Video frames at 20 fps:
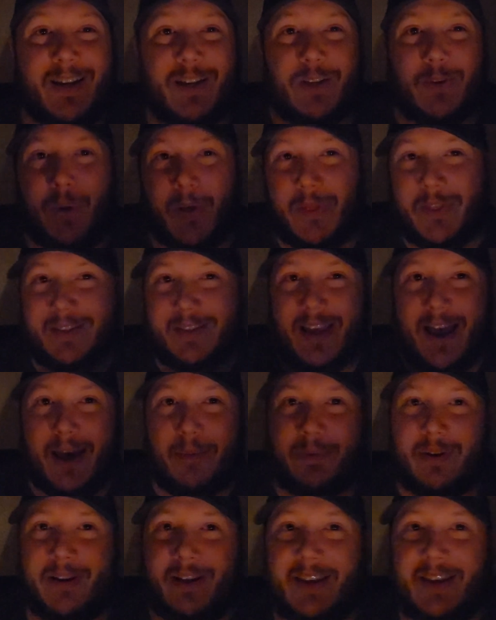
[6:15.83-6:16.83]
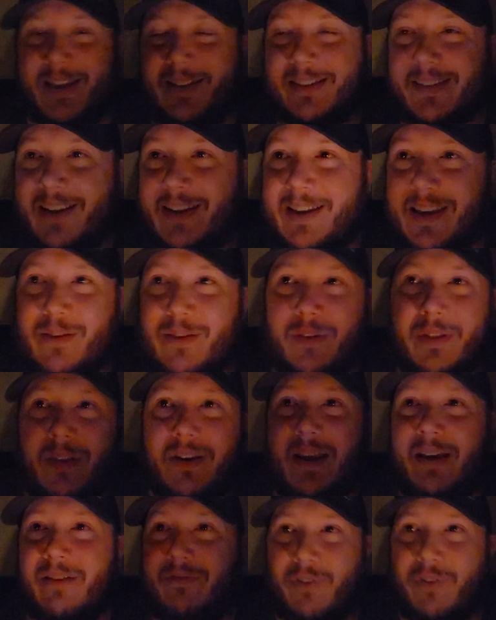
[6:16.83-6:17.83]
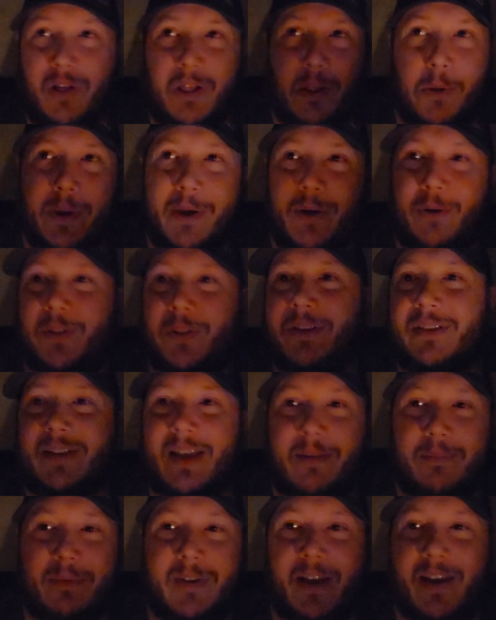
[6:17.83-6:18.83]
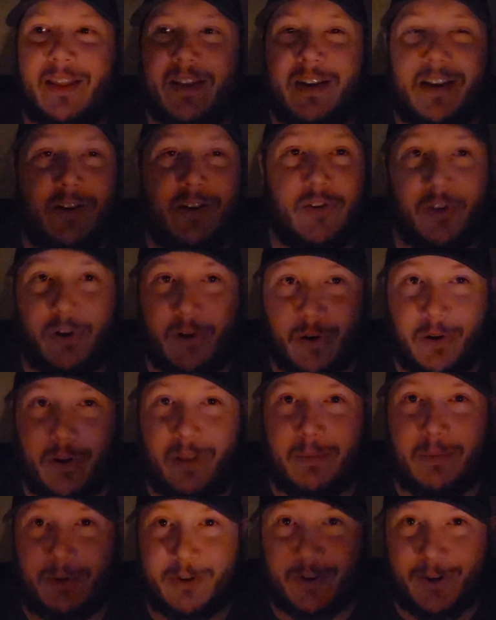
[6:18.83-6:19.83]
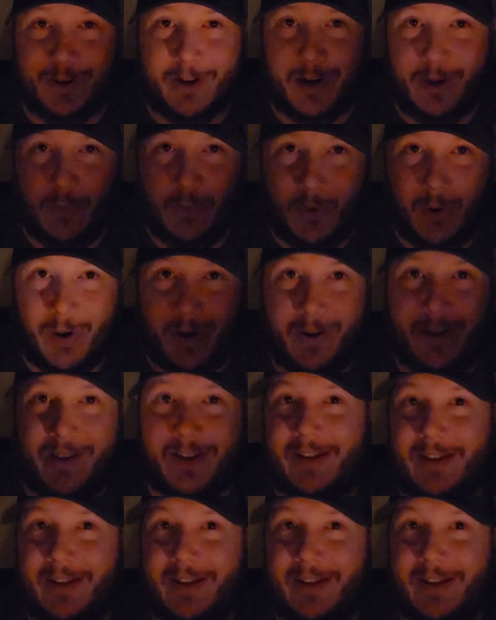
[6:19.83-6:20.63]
So all this happened, I guess, like either the day following or the same day that he took her to the maternity ward.